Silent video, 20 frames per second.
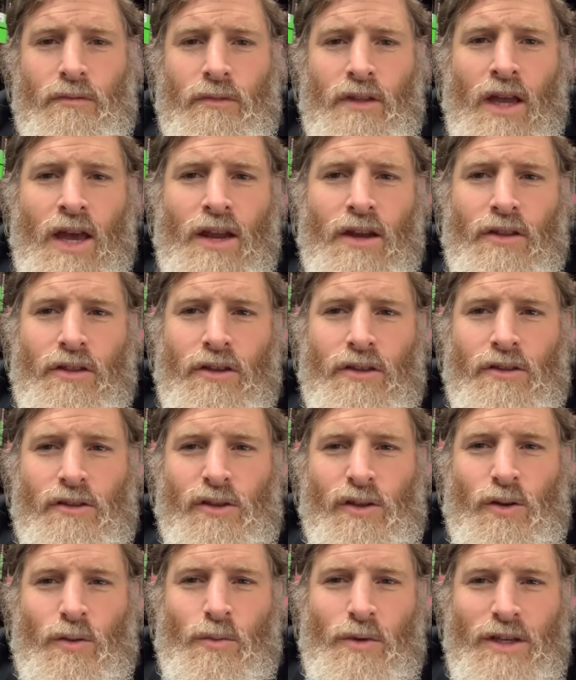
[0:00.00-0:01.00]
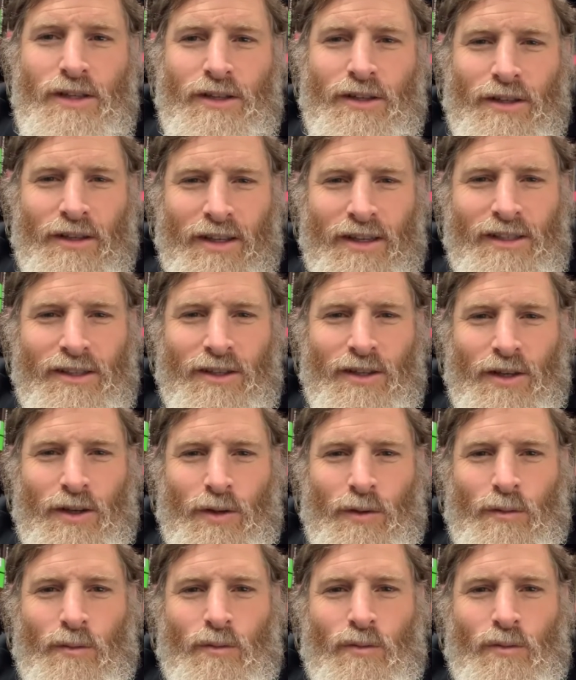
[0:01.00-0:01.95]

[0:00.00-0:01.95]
and I think there's an amazing lesson here.